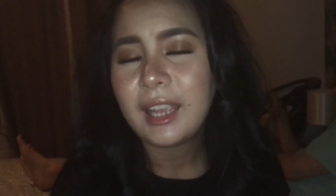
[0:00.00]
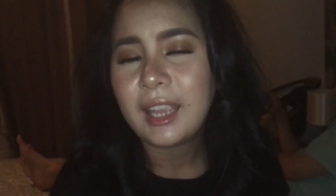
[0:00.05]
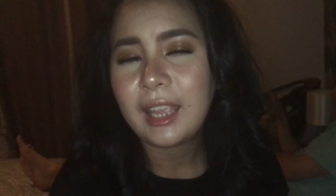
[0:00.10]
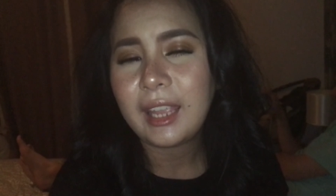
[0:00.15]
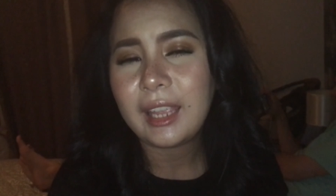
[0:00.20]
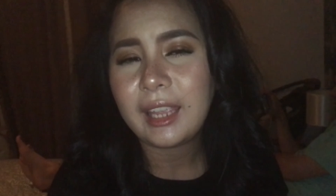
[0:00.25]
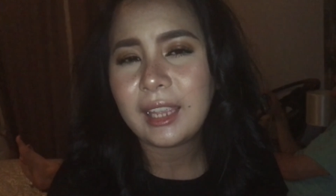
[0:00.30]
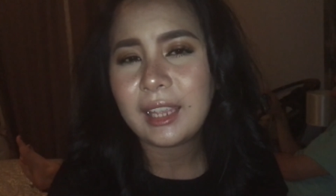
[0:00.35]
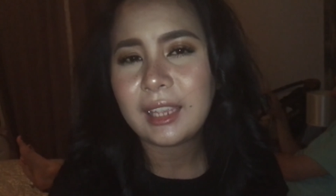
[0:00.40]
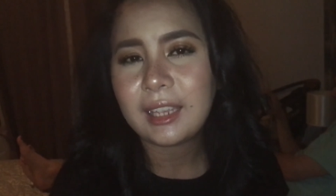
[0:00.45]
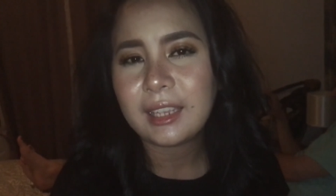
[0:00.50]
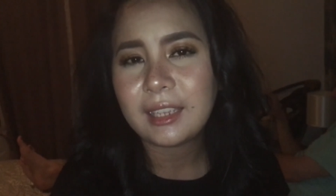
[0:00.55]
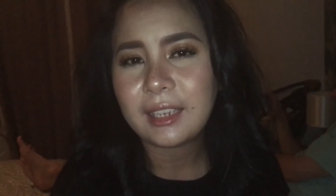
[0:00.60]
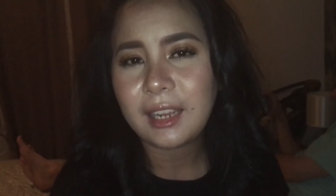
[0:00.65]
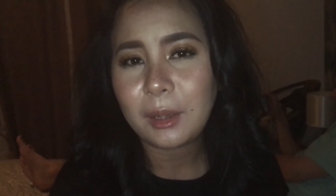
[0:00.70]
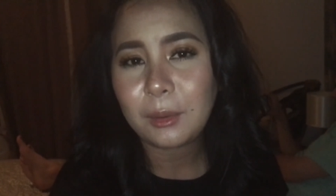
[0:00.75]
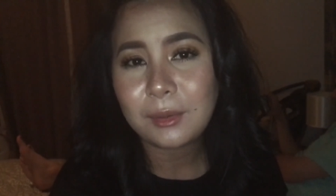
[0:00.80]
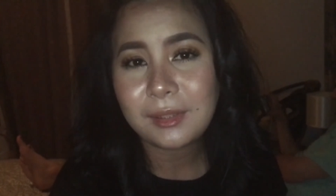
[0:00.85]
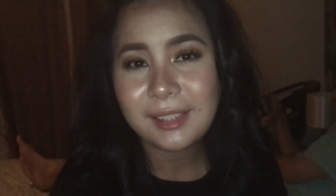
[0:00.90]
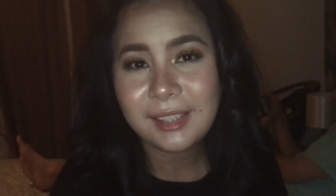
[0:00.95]
and
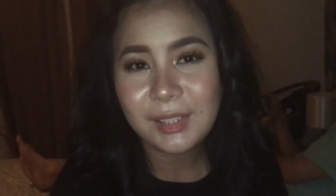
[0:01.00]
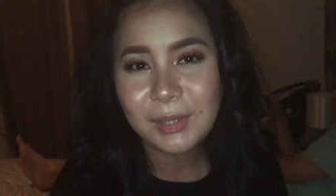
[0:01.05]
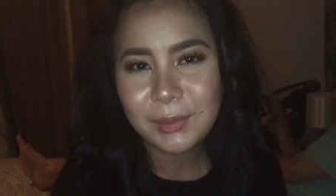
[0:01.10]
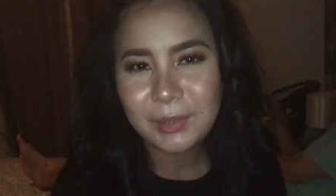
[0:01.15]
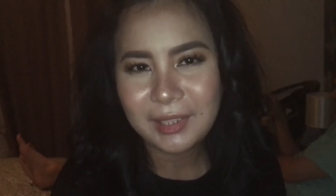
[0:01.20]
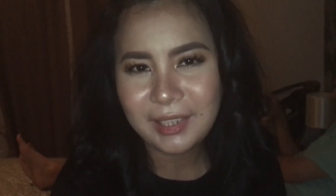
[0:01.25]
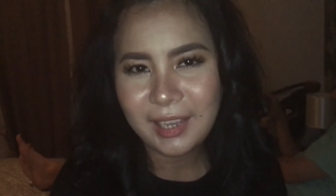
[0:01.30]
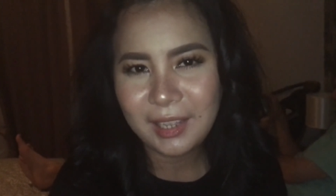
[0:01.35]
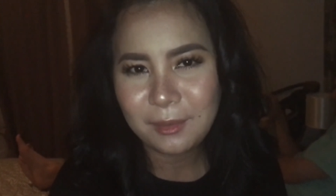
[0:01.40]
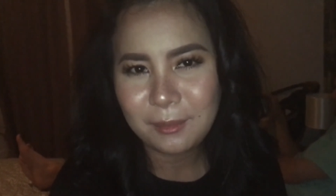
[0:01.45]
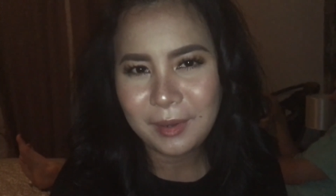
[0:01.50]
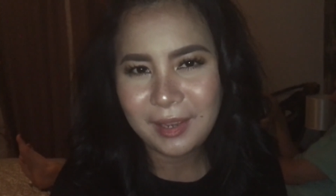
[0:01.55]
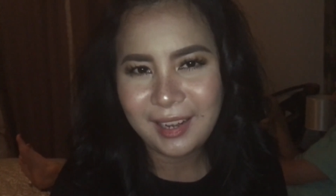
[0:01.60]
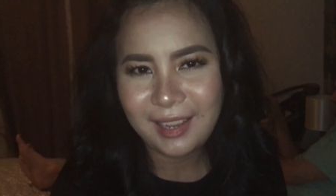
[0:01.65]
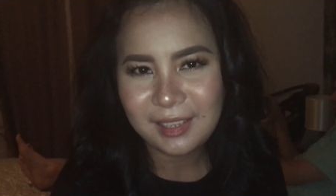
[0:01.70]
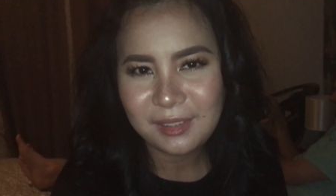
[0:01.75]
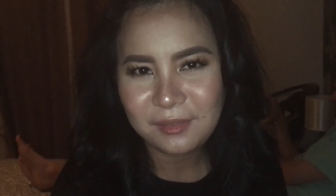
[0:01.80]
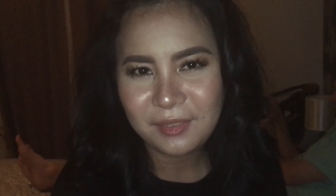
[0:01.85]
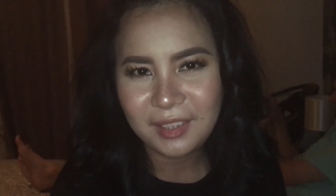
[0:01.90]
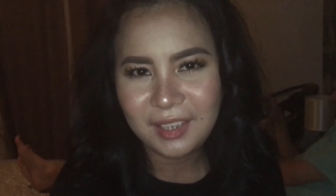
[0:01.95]
I will see you again in my
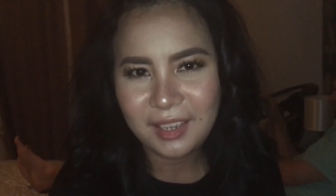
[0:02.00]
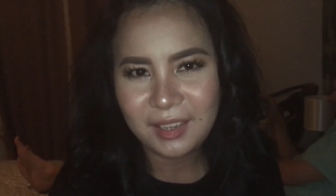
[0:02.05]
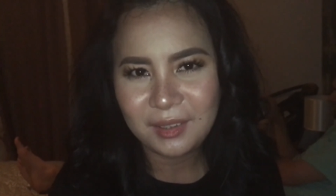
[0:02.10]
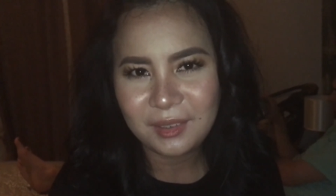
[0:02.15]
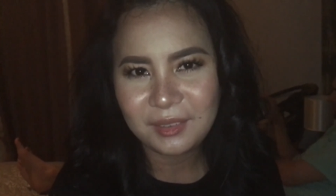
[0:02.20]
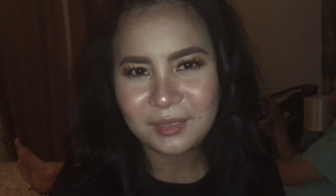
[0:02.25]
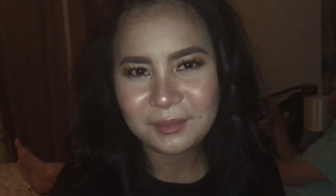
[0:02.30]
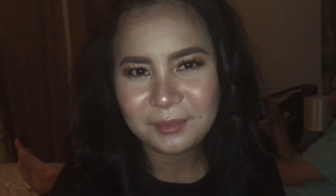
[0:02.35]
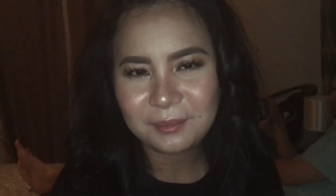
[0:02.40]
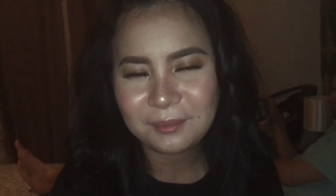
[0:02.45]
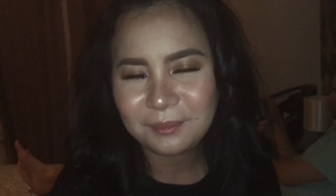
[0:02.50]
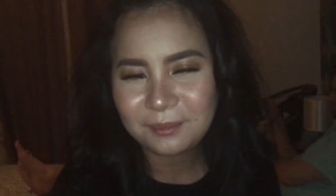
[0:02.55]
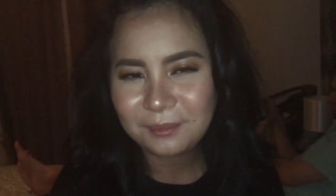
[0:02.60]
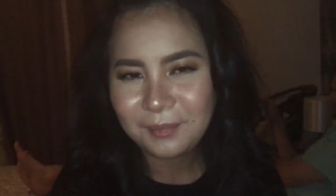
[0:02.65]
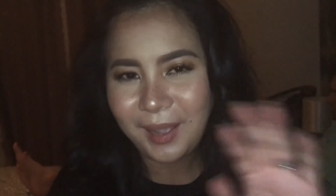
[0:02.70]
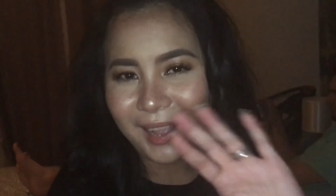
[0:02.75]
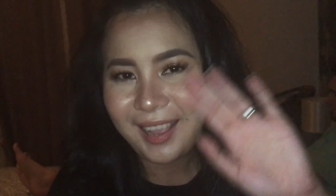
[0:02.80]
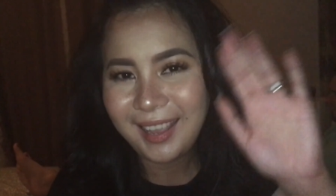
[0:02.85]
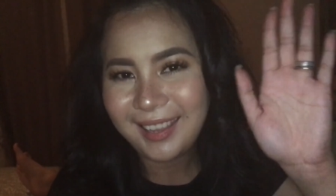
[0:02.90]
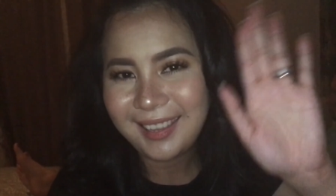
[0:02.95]
next video.
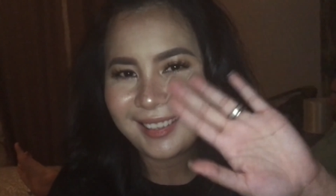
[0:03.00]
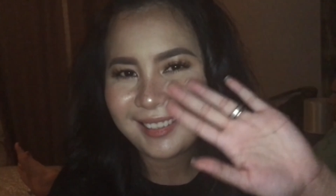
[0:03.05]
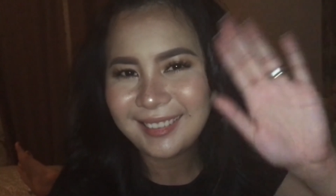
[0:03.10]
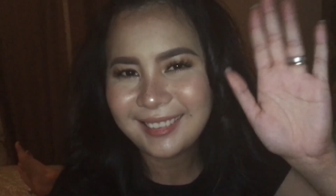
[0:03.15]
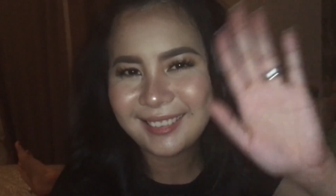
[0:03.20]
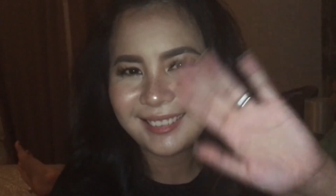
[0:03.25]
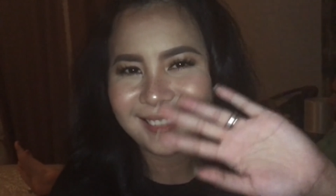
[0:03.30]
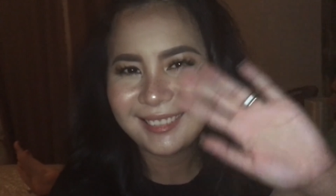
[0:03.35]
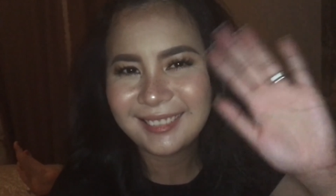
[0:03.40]
Bye!